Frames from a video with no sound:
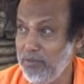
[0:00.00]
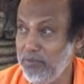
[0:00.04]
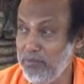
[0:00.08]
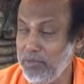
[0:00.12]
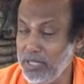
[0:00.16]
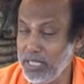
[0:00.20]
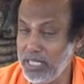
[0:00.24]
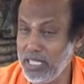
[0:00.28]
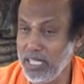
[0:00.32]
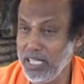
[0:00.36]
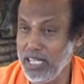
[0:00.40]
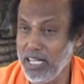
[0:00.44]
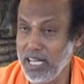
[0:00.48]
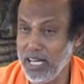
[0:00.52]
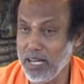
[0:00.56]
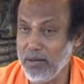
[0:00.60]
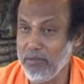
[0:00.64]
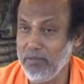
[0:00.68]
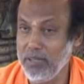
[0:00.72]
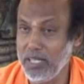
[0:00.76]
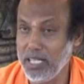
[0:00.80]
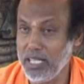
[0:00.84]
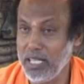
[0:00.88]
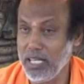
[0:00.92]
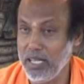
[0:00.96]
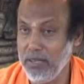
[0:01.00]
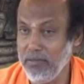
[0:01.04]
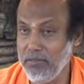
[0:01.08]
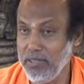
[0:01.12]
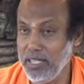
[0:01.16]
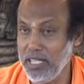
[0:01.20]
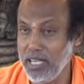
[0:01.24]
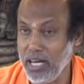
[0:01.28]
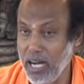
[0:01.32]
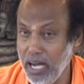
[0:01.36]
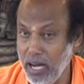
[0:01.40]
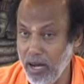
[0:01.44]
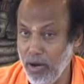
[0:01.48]
V, K, R, V, K,
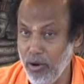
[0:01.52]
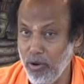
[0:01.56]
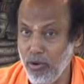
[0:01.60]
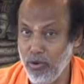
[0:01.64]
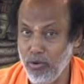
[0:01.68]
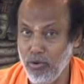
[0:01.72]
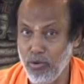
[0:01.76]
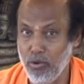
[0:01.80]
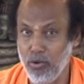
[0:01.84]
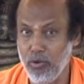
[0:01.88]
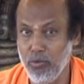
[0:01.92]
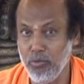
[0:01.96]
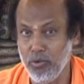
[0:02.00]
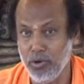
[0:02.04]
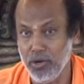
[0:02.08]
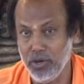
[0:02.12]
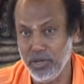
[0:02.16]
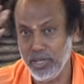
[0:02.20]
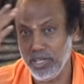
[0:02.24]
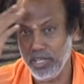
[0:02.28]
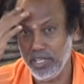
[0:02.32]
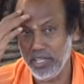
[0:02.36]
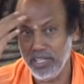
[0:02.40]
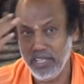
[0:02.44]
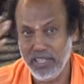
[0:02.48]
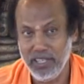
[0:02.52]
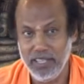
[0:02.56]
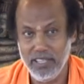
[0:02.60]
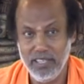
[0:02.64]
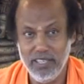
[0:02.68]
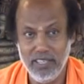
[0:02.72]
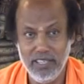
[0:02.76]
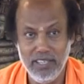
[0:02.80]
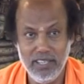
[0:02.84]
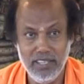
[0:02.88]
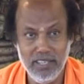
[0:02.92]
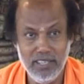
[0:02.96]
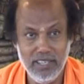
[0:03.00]
V, Rao, oh boy.
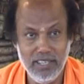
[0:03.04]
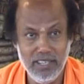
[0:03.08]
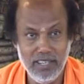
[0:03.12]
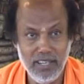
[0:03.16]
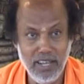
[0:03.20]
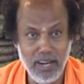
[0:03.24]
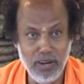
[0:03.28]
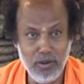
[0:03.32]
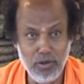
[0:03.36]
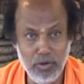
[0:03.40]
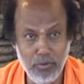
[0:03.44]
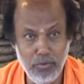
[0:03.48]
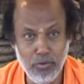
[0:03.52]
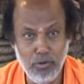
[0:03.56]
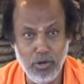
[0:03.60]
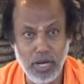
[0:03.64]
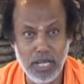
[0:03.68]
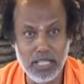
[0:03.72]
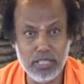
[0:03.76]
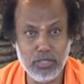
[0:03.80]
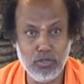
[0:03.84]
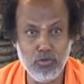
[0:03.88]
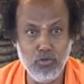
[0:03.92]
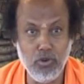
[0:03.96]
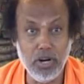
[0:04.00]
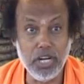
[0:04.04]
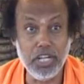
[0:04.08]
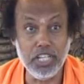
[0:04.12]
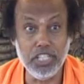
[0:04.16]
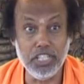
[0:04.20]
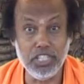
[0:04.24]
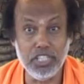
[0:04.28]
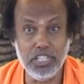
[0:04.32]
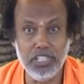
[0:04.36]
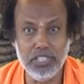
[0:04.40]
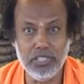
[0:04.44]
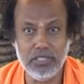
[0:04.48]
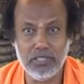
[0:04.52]
And if you ask, what
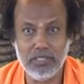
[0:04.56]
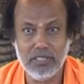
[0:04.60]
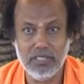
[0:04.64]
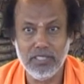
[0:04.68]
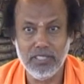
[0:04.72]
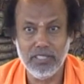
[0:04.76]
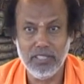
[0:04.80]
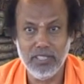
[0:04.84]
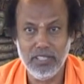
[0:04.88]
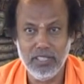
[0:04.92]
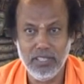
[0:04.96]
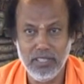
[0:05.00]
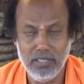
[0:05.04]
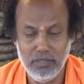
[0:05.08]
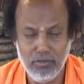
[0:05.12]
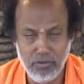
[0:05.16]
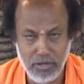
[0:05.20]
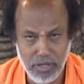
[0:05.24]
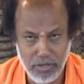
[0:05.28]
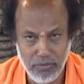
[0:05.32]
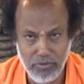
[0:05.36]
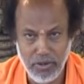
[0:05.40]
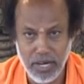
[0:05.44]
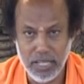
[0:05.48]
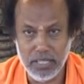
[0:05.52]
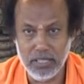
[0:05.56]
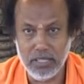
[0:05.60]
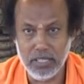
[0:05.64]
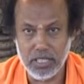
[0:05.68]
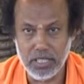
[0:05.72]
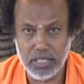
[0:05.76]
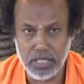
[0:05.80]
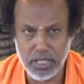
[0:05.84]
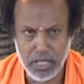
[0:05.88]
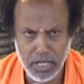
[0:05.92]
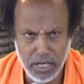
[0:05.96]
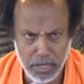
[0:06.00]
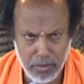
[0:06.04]
is this? One
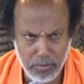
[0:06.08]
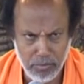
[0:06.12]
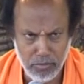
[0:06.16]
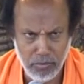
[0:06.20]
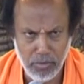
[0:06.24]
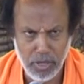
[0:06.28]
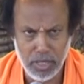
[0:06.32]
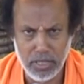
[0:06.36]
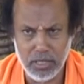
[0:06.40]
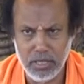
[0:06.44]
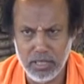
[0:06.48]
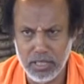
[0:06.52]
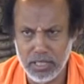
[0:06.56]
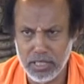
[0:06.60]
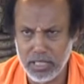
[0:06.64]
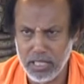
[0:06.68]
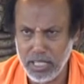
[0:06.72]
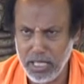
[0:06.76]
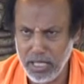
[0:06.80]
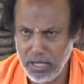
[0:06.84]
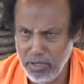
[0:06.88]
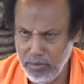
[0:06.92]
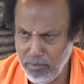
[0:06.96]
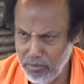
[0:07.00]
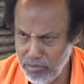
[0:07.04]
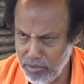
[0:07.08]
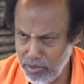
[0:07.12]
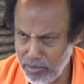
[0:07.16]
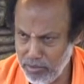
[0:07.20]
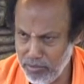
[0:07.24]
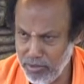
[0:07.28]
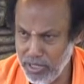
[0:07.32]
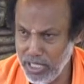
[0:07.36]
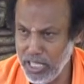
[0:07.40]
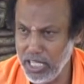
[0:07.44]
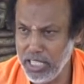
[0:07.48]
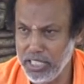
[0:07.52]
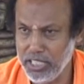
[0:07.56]
father's name, mother's name,
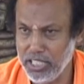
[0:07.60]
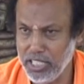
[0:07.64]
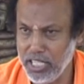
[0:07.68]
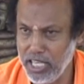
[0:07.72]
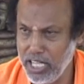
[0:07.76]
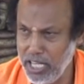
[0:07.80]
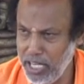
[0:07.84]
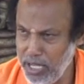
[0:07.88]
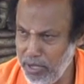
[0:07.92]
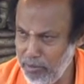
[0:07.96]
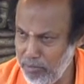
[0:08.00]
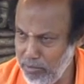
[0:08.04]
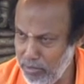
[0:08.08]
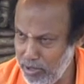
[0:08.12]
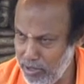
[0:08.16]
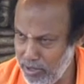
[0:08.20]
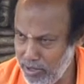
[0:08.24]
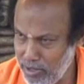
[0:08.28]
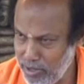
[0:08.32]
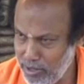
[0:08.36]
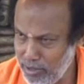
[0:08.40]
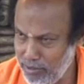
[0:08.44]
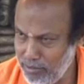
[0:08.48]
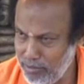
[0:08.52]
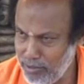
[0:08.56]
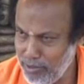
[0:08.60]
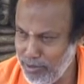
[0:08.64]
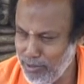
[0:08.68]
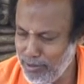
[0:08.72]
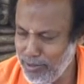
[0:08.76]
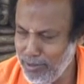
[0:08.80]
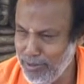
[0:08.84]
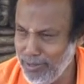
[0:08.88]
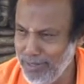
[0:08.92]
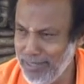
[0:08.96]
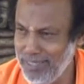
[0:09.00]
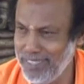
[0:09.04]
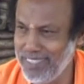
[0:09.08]
village
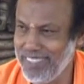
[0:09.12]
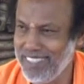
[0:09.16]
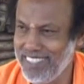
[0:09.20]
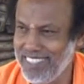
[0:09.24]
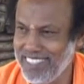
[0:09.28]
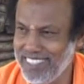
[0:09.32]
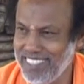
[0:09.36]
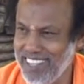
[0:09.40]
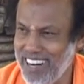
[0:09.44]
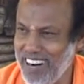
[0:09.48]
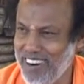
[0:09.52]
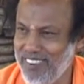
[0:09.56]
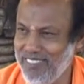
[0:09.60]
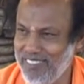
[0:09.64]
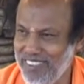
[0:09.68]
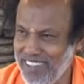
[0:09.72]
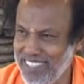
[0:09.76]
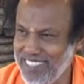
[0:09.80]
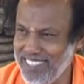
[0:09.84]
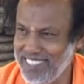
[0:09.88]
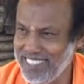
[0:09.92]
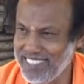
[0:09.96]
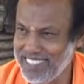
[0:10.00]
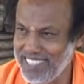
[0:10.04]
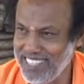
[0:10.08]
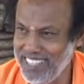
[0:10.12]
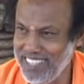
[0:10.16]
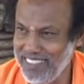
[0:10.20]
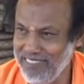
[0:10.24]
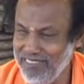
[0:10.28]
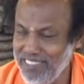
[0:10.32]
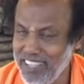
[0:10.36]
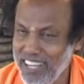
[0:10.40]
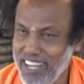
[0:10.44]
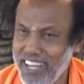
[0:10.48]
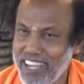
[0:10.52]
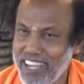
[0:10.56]
name, grandfather's name,